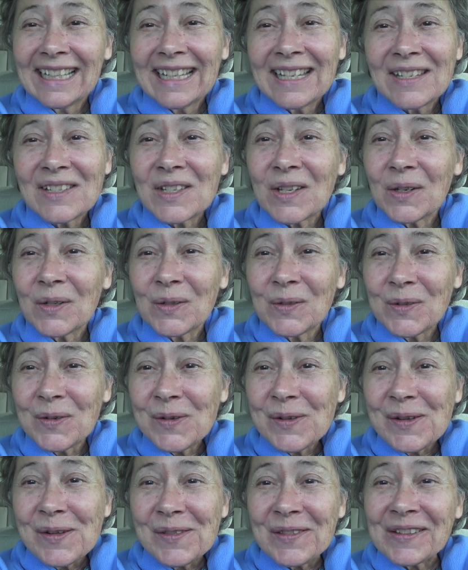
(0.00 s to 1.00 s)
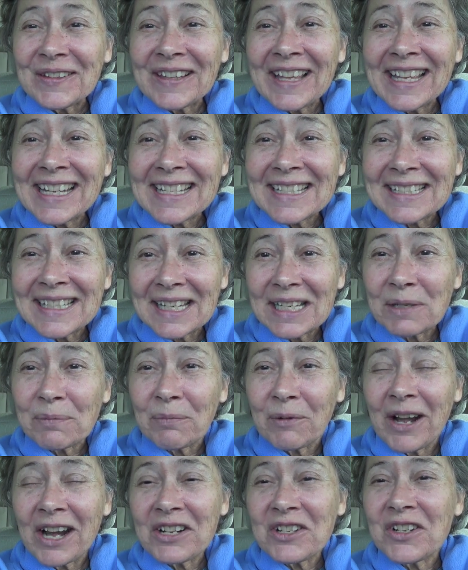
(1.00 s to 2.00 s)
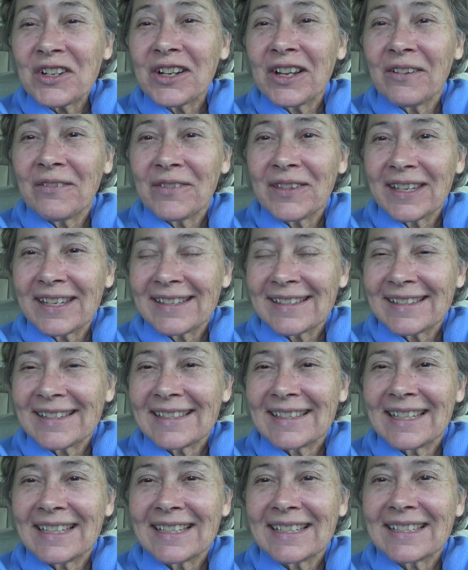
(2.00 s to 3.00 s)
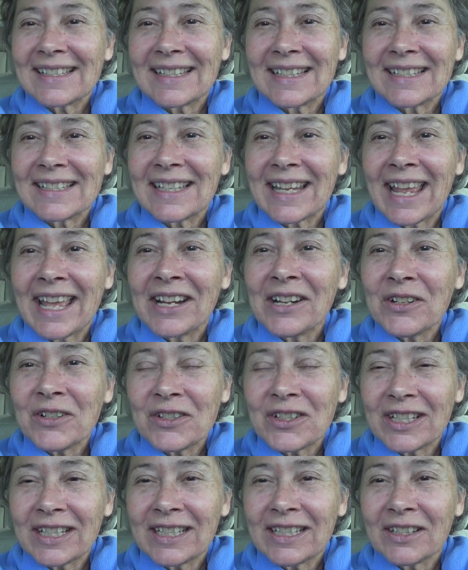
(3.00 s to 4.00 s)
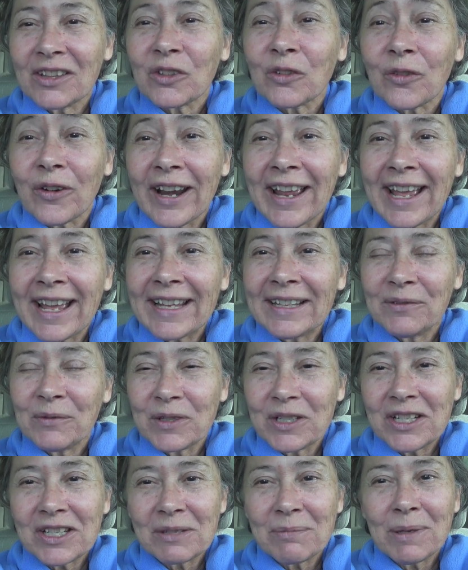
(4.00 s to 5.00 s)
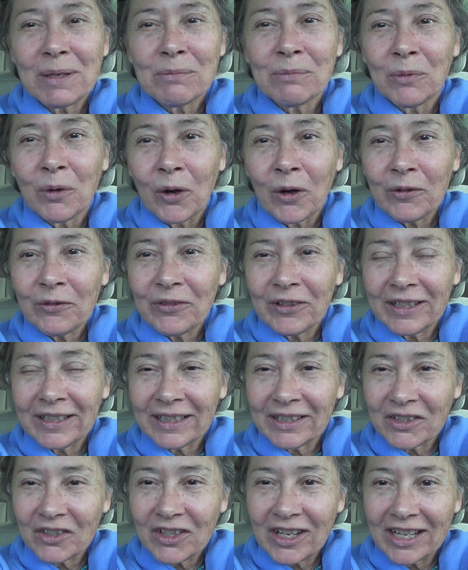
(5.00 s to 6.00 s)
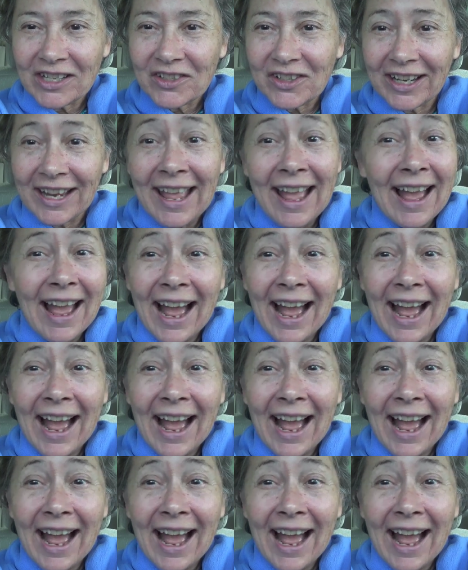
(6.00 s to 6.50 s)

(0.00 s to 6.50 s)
So the latest expression of this this this energy thread which has been morphing and changing